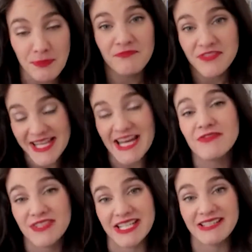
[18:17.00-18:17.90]

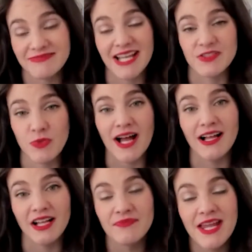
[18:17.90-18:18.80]
safety as
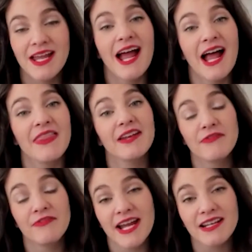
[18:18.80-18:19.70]
well. Mm-hmm. And then
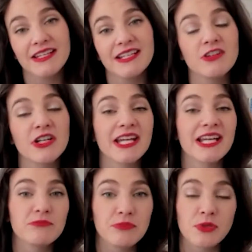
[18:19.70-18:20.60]
finally, looking
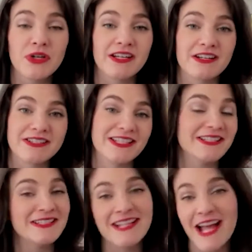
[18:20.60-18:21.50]
at employers. This
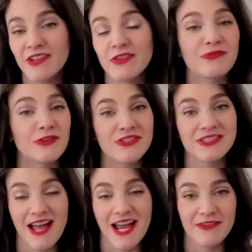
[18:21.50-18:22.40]
is kind of the first
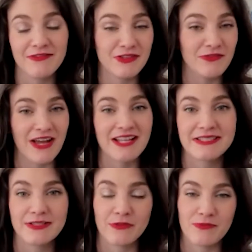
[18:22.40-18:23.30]
line of
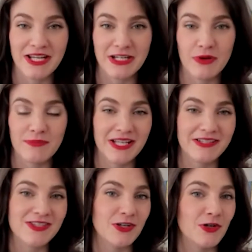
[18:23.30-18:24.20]
defense for many women.
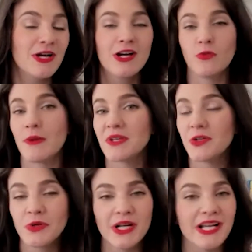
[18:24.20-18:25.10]
So women
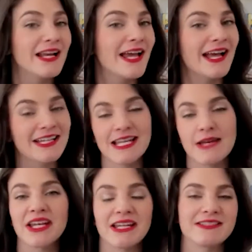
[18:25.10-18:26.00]
who are at
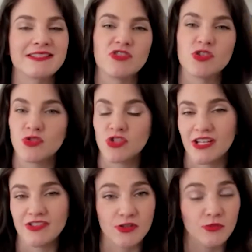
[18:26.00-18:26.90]
academic
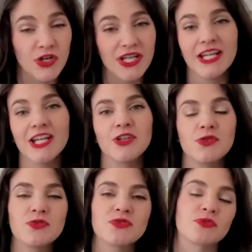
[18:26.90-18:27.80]
institutions or working in
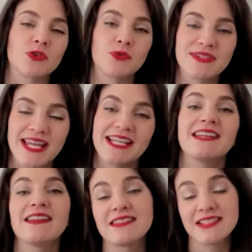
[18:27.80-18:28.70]
newsrooms, they
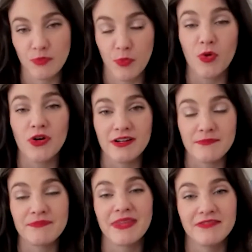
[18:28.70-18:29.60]
need the
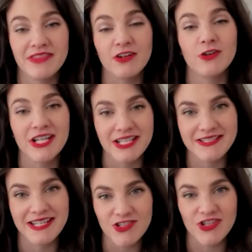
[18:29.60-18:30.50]
support of their
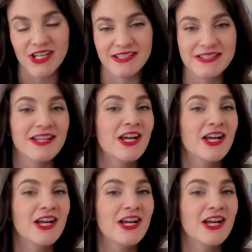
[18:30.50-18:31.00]
organizations